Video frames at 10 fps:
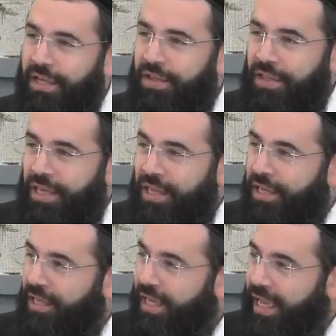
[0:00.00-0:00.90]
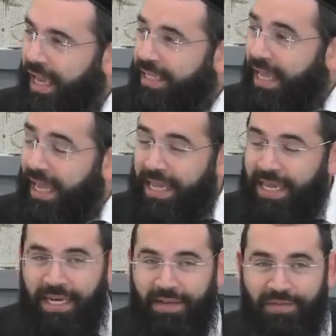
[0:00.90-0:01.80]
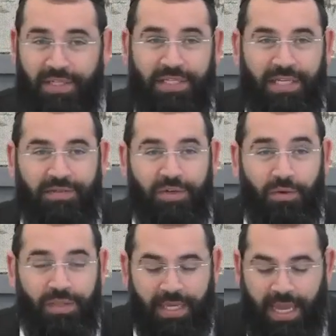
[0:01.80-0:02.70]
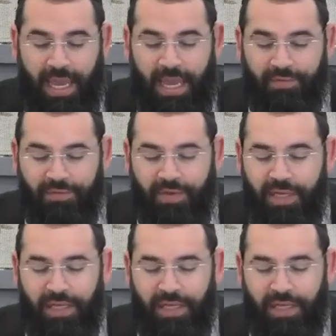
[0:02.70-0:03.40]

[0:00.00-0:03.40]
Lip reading: the Chet HaEgel of the sin of the golden calf,